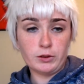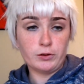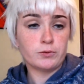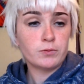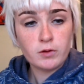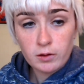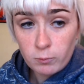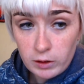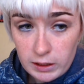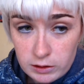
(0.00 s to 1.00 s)
blue.
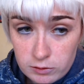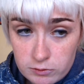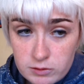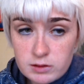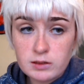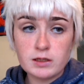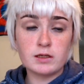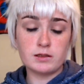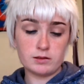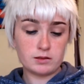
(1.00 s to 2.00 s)
What I use
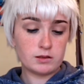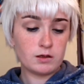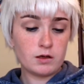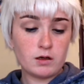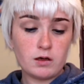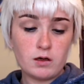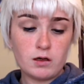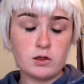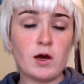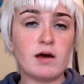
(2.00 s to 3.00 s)
is,
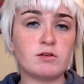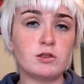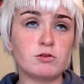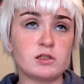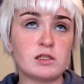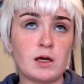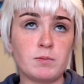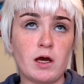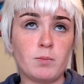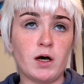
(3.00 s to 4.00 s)
you have to use the
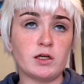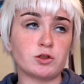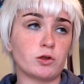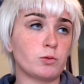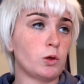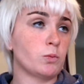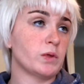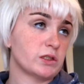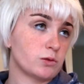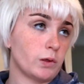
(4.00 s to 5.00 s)
same nail polish or it won't
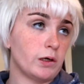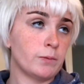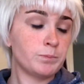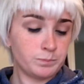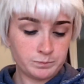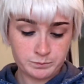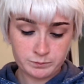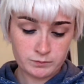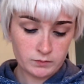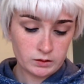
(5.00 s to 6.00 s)
mix well.
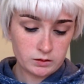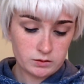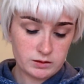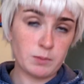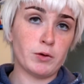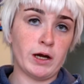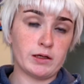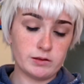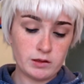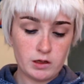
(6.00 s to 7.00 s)
Same
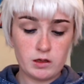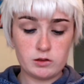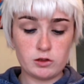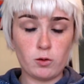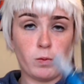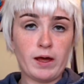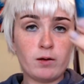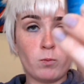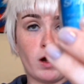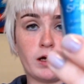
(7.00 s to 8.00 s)
brand. So Wet
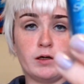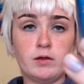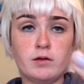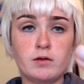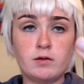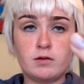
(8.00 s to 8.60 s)
n Wild,